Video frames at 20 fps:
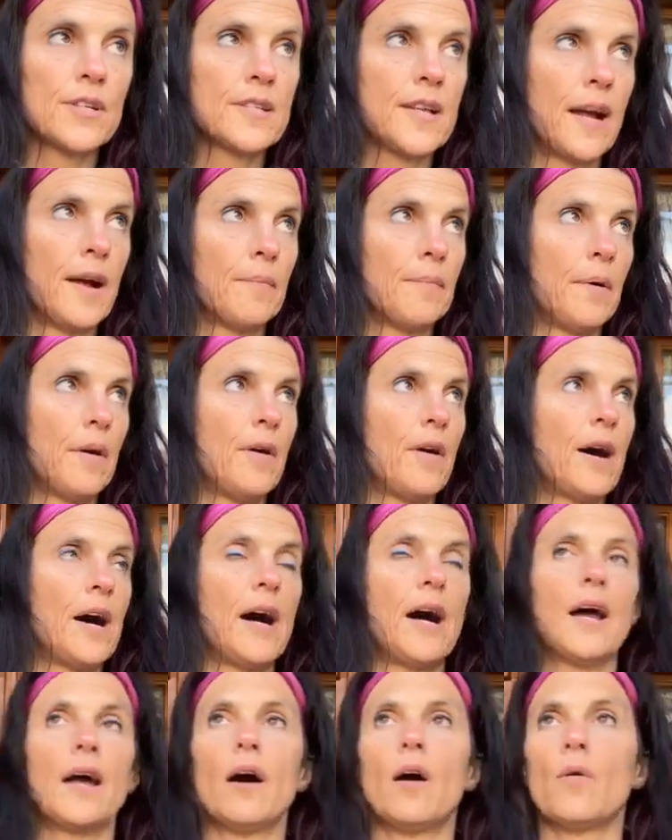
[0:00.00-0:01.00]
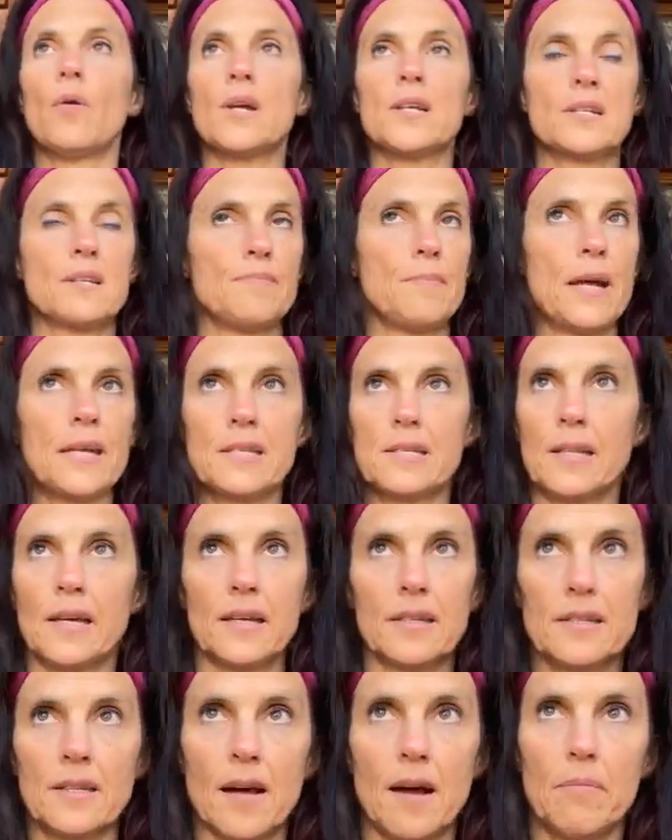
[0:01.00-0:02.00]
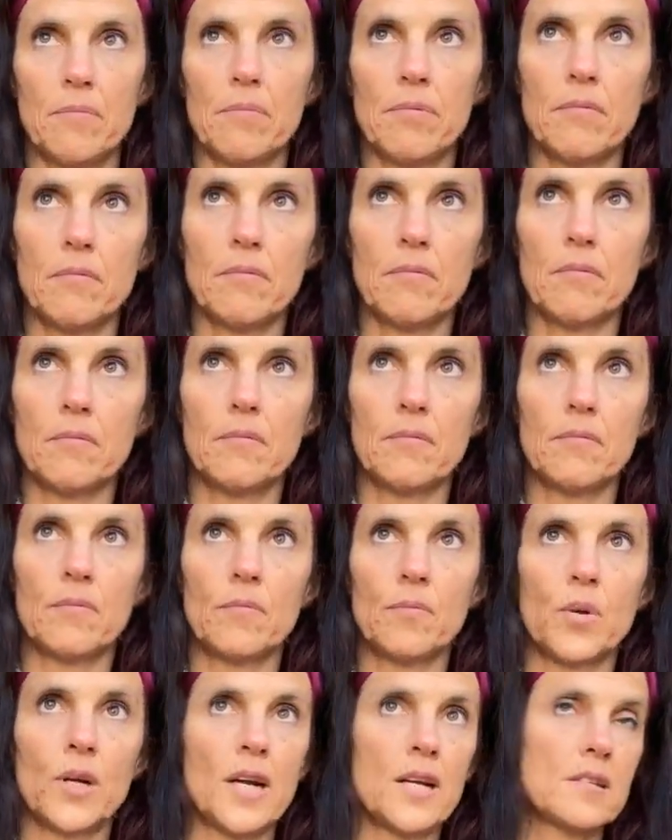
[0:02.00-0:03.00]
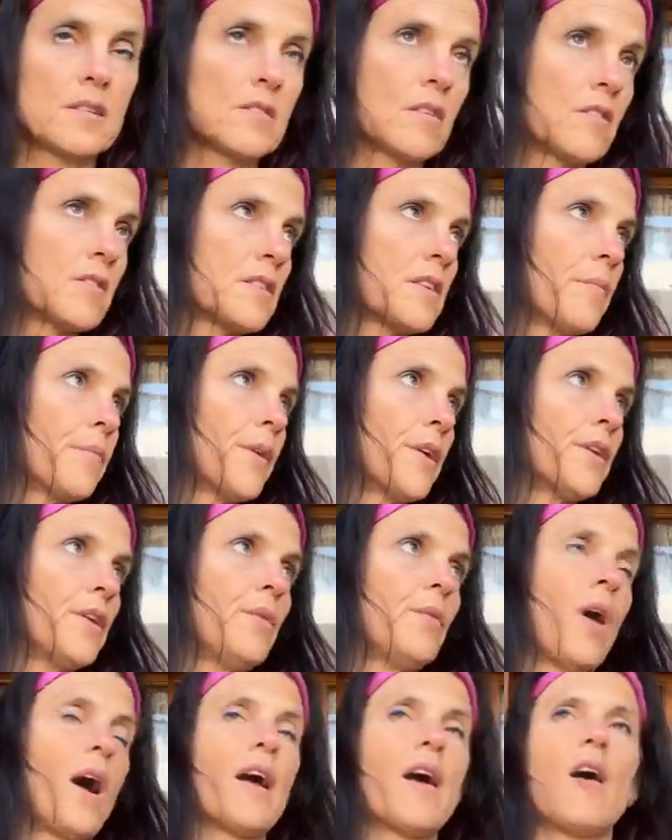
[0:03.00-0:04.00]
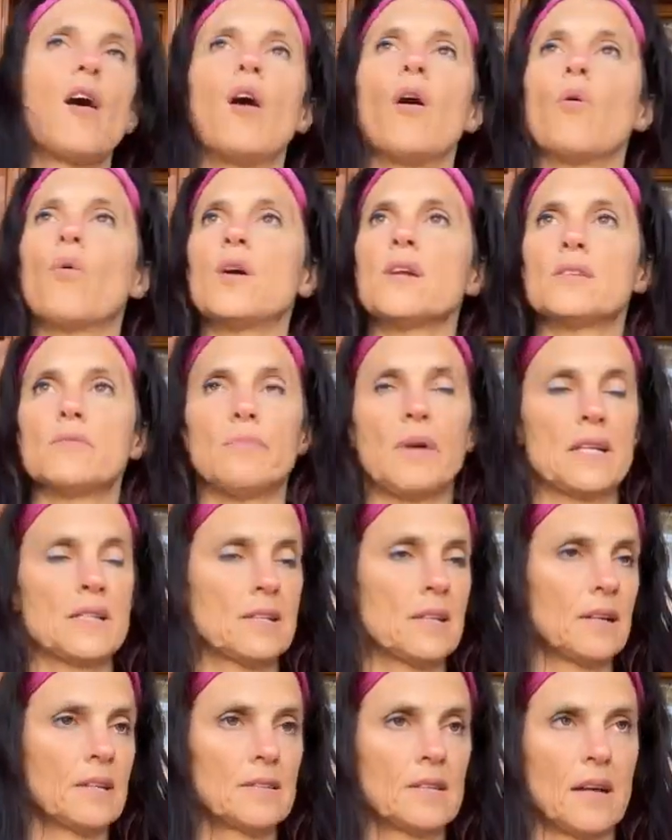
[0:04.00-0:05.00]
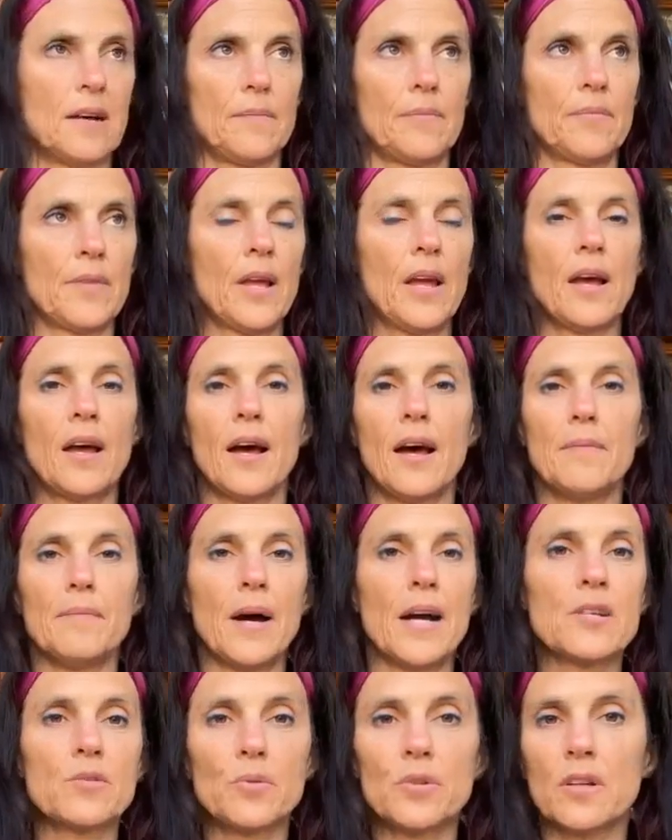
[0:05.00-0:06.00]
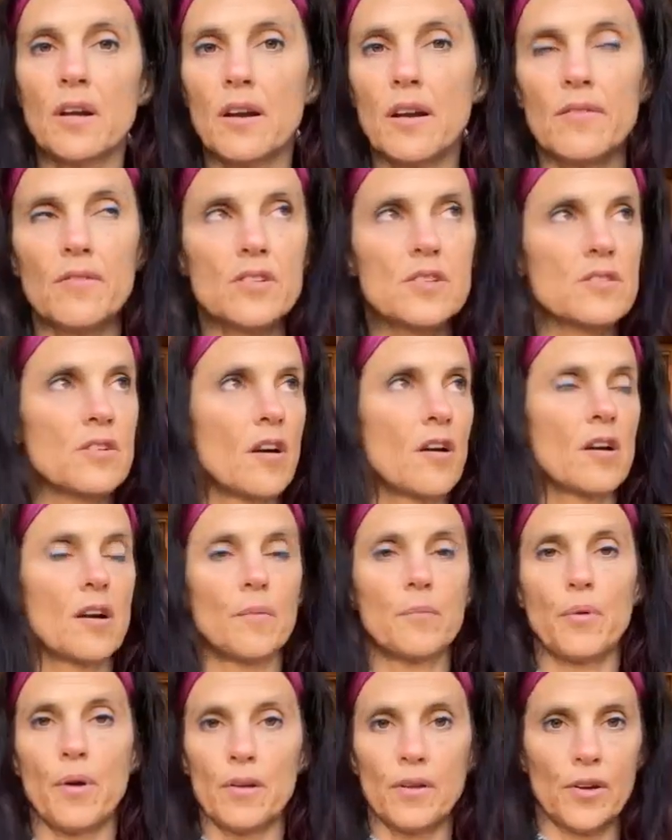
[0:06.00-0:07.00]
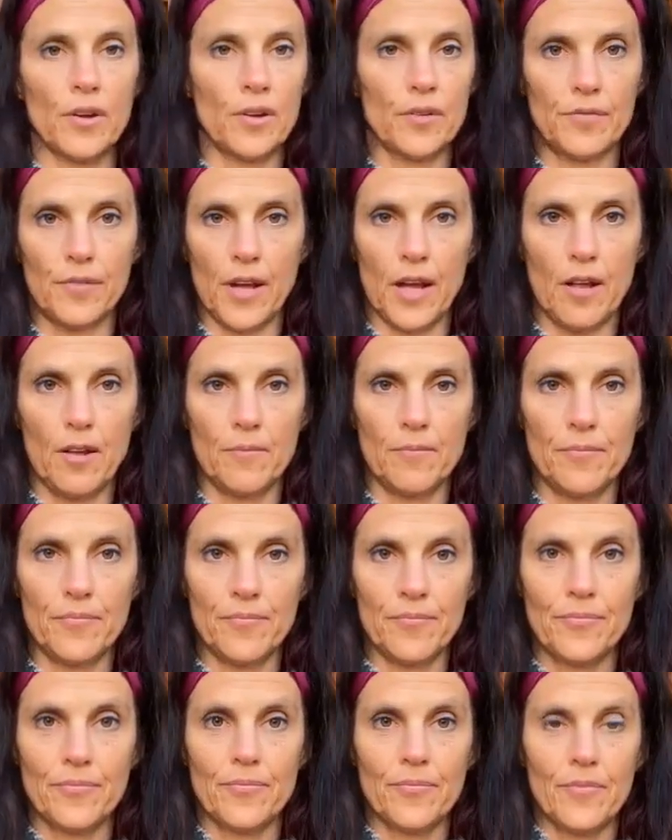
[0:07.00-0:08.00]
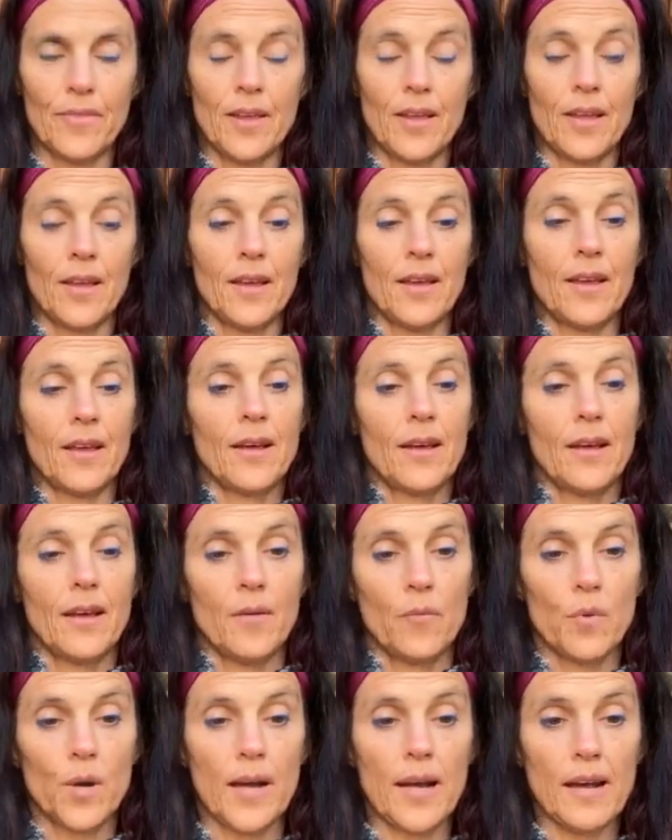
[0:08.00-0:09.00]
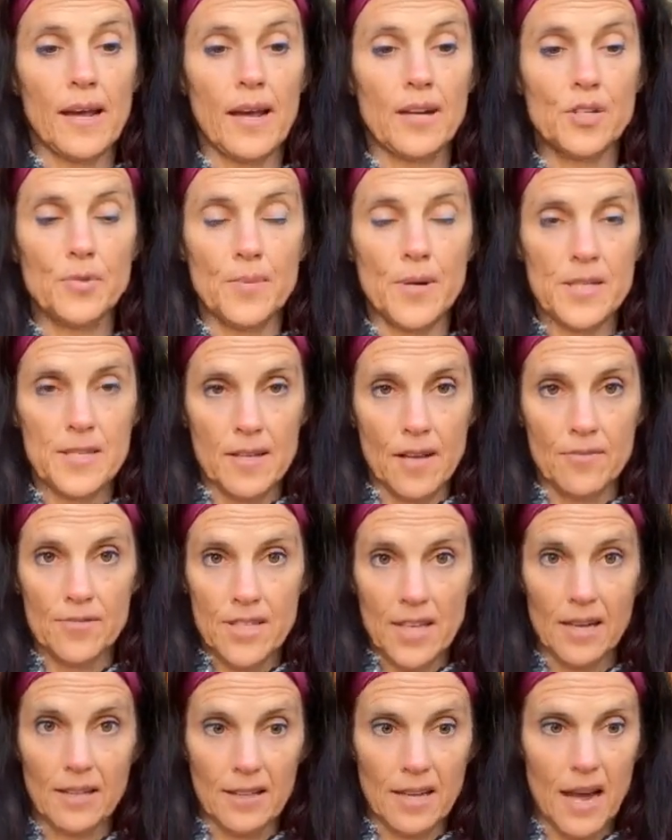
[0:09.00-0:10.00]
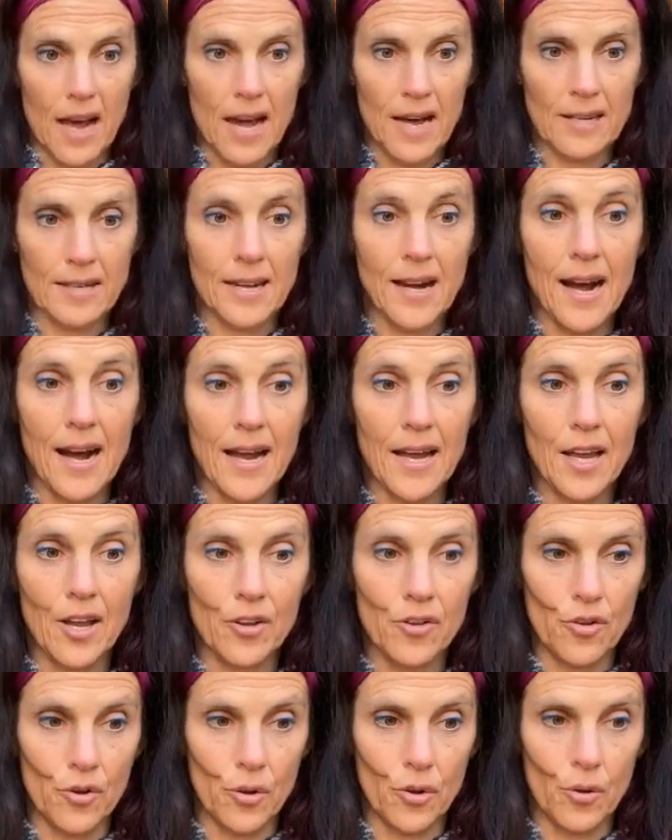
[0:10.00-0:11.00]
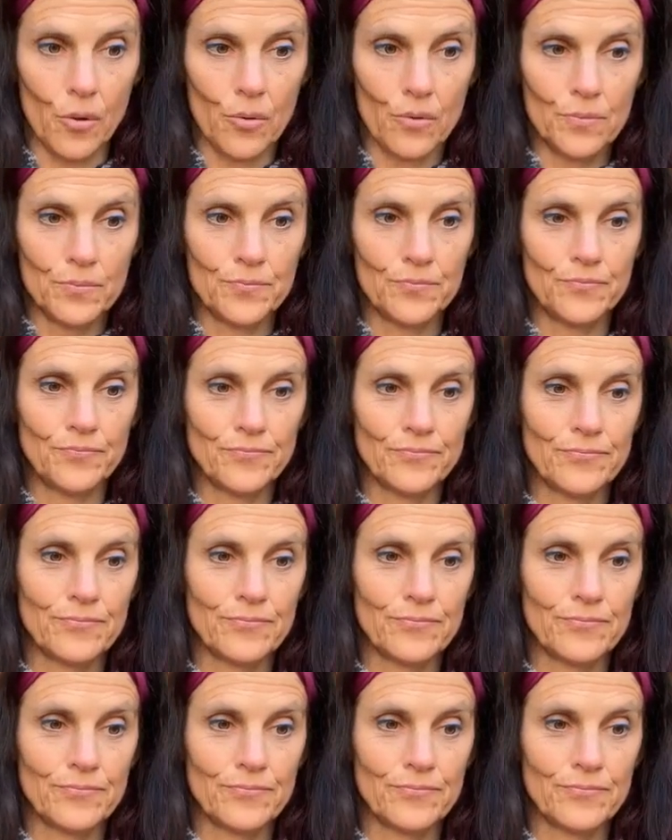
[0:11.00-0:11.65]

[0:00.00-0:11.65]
for example, I always mess things up. When I start something new, I always mess things up. I might as well not even start. I'm probably going to fail. When I catch myself saying that, I can do,